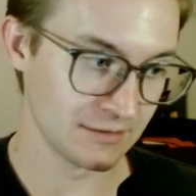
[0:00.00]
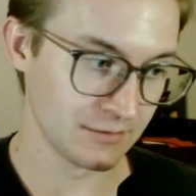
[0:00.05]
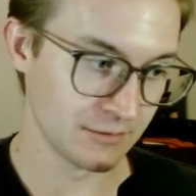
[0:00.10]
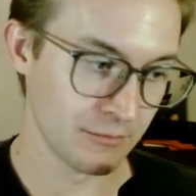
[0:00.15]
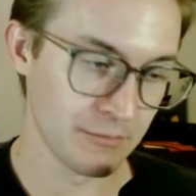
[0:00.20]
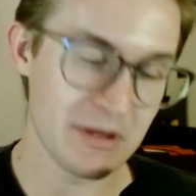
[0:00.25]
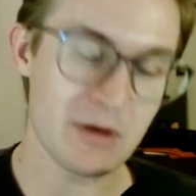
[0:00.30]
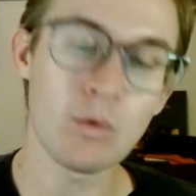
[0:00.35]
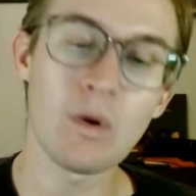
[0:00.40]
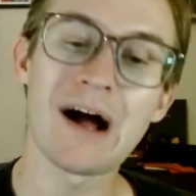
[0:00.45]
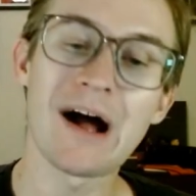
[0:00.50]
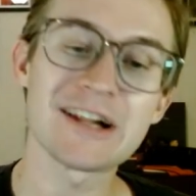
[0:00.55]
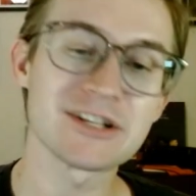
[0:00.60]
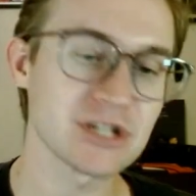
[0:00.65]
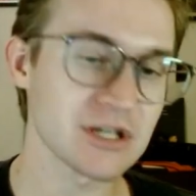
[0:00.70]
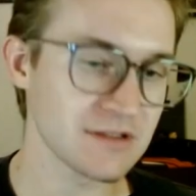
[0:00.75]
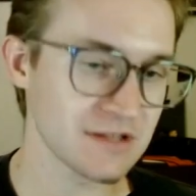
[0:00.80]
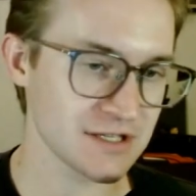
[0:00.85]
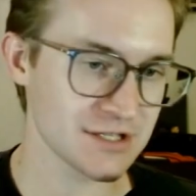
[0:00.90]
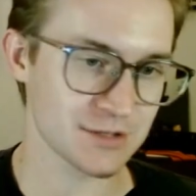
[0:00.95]
Be
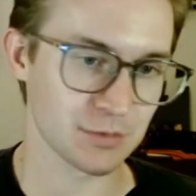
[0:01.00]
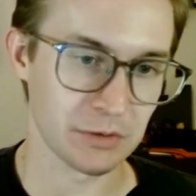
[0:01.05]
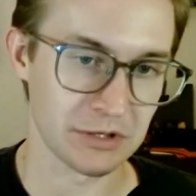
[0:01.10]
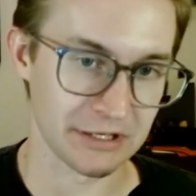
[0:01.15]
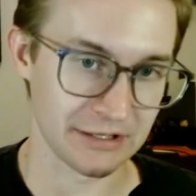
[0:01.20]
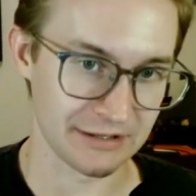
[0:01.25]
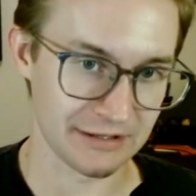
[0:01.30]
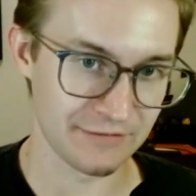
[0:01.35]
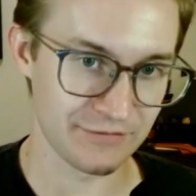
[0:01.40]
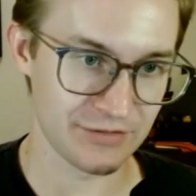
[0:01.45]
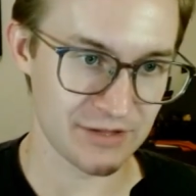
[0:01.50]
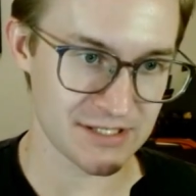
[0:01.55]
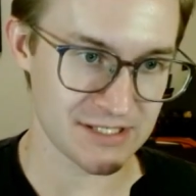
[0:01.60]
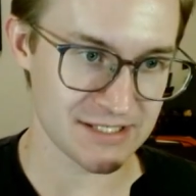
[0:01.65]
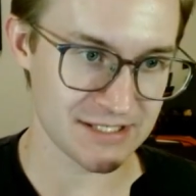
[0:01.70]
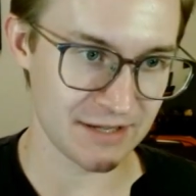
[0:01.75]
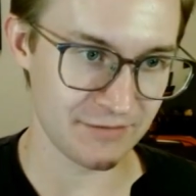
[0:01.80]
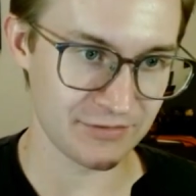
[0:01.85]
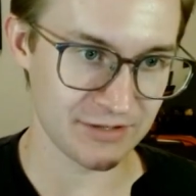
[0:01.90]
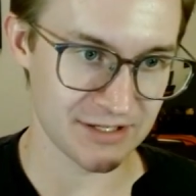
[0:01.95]
watching this week if this
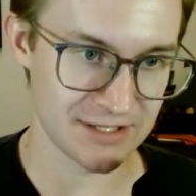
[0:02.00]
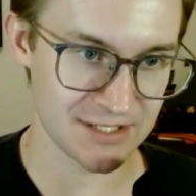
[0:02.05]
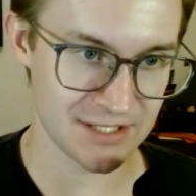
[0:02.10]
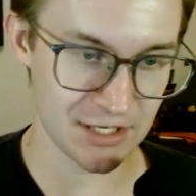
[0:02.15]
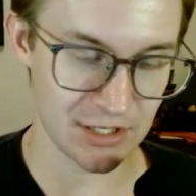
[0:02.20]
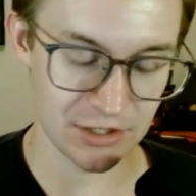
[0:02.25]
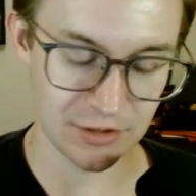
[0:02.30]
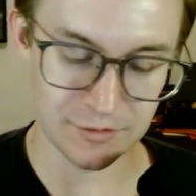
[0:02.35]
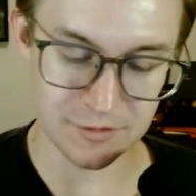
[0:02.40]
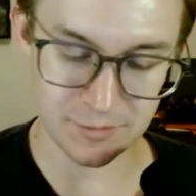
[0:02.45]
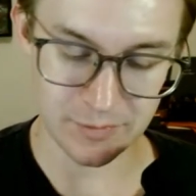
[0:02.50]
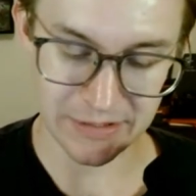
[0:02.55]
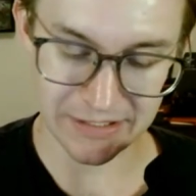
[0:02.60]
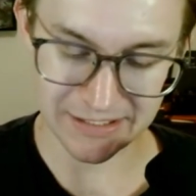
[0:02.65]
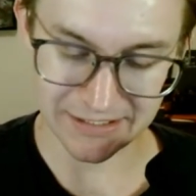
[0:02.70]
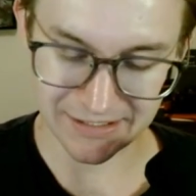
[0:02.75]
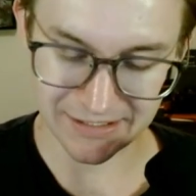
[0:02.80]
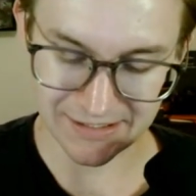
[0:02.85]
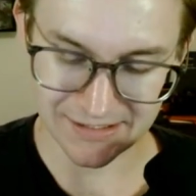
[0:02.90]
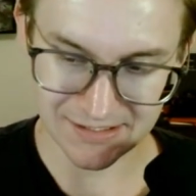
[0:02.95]
stuff continues,
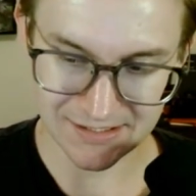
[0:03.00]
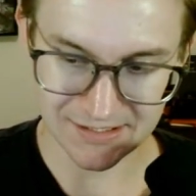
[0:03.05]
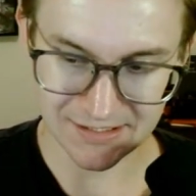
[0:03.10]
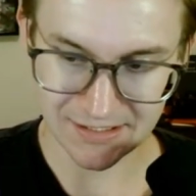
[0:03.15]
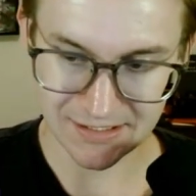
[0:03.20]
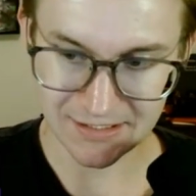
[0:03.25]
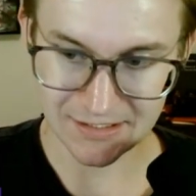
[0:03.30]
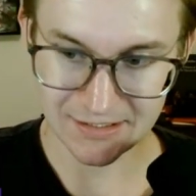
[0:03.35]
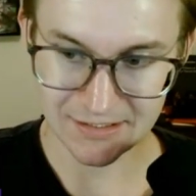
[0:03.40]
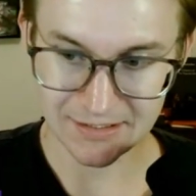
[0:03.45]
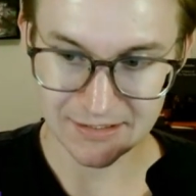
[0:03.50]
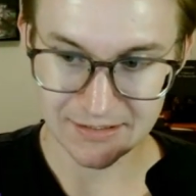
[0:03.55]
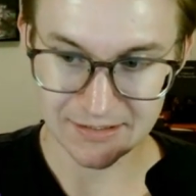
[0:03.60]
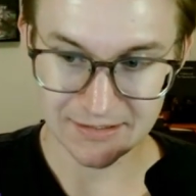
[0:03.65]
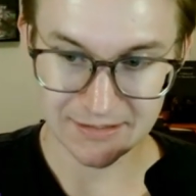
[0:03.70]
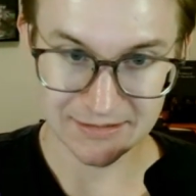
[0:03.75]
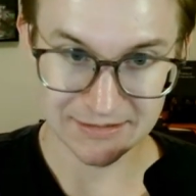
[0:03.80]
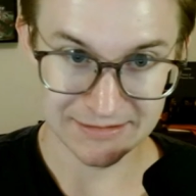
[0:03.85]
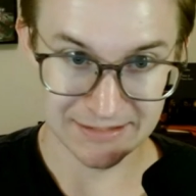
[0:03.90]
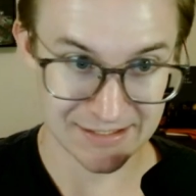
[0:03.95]
because
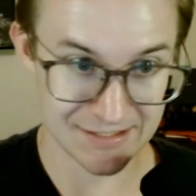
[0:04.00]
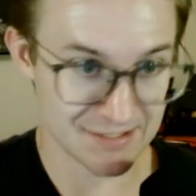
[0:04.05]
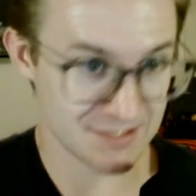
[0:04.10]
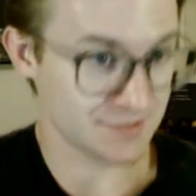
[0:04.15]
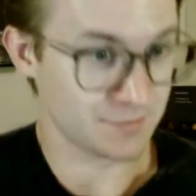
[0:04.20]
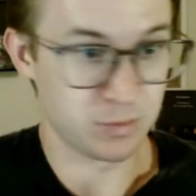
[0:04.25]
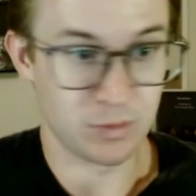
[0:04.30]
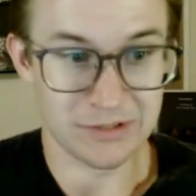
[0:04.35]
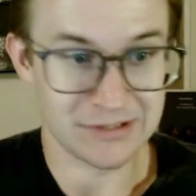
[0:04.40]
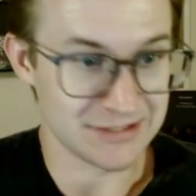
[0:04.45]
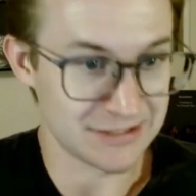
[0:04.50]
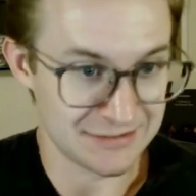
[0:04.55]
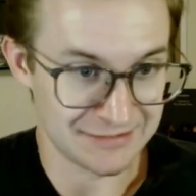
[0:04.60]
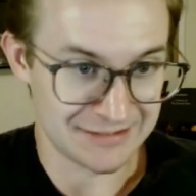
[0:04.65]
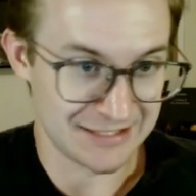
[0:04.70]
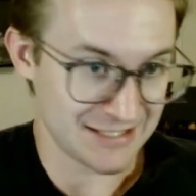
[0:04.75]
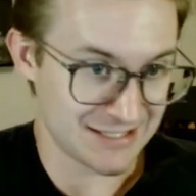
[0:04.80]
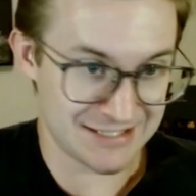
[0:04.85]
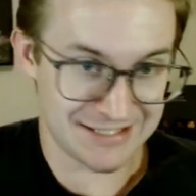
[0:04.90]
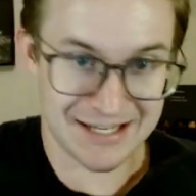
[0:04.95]
this is what
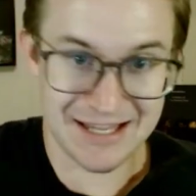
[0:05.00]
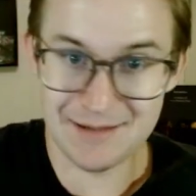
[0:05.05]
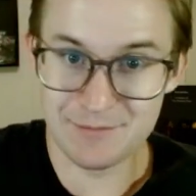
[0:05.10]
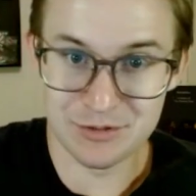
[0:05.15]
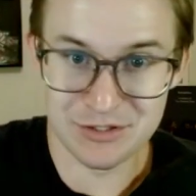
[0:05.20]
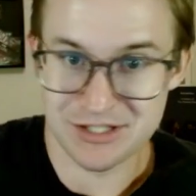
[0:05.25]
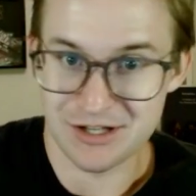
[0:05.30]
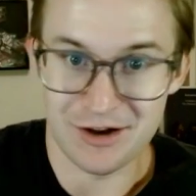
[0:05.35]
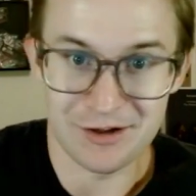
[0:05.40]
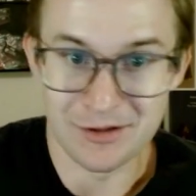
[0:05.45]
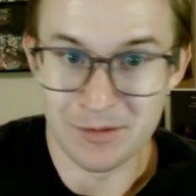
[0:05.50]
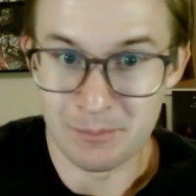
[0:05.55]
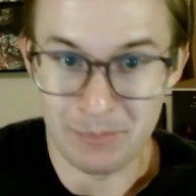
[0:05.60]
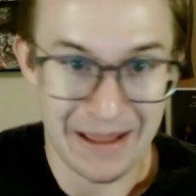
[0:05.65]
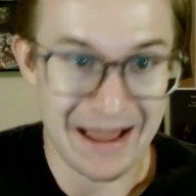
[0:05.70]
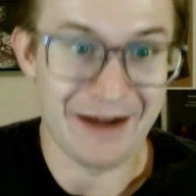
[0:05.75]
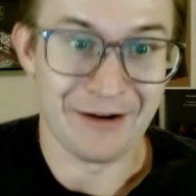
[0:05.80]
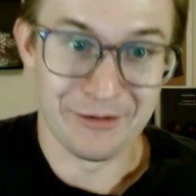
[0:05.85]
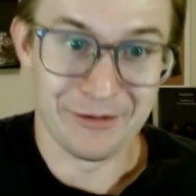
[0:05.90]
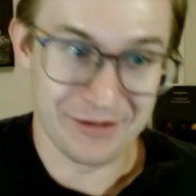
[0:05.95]
this team was all
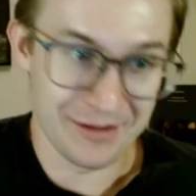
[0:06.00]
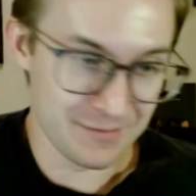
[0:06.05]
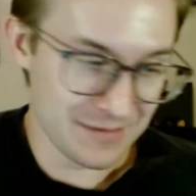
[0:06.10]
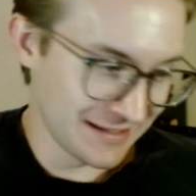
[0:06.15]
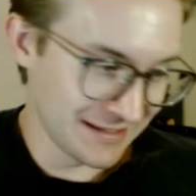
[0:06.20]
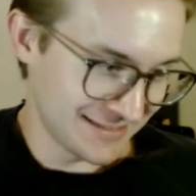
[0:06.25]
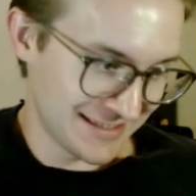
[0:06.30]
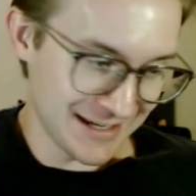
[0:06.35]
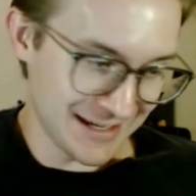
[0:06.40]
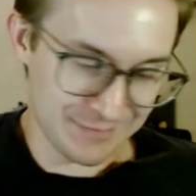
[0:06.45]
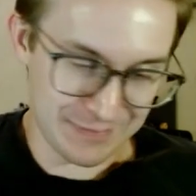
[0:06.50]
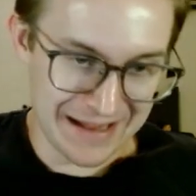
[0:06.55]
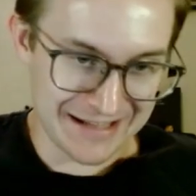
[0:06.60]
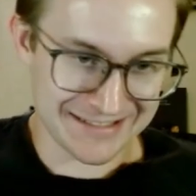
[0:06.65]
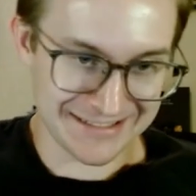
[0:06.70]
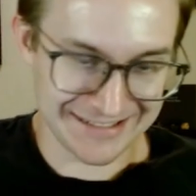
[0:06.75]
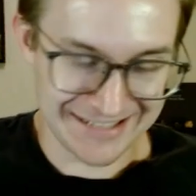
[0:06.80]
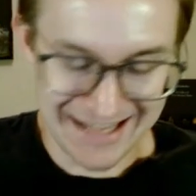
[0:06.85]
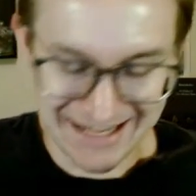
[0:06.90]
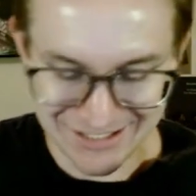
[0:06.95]
about. I mean, think back
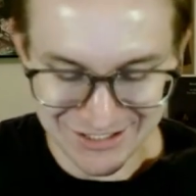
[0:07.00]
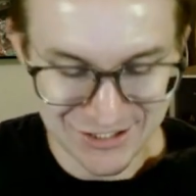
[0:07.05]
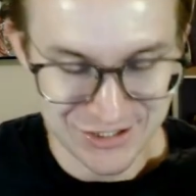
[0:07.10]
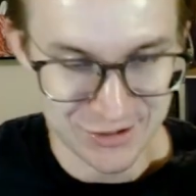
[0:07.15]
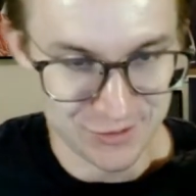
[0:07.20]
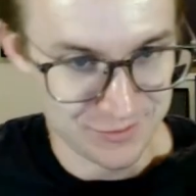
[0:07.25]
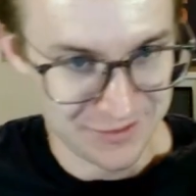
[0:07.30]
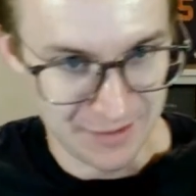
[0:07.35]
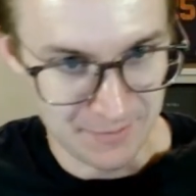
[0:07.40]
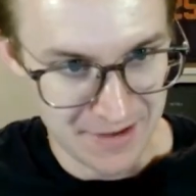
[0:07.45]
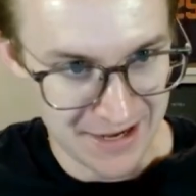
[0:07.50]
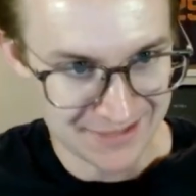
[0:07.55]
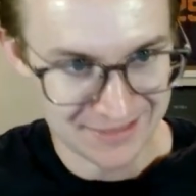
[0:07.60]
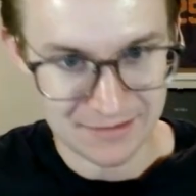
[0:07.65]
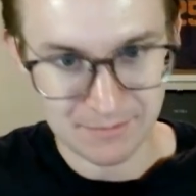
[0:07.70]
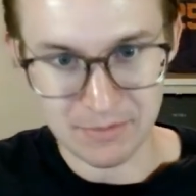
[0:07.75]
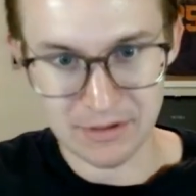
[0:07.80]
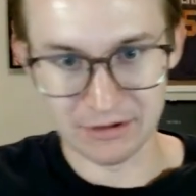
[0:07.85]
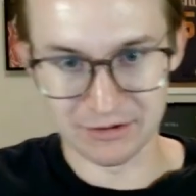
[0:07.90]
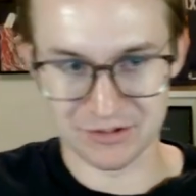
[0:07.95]
to last June, they make the
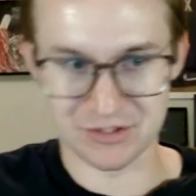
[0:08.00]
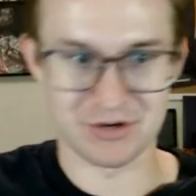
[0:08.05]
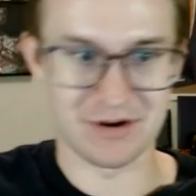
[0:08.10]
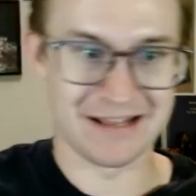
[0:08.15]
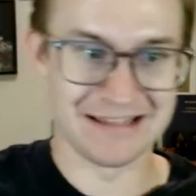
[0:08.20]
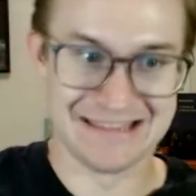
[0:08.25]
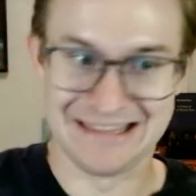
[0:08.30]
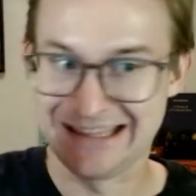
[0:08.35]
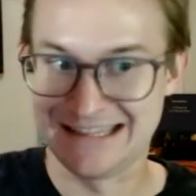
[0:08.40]
Beal trade.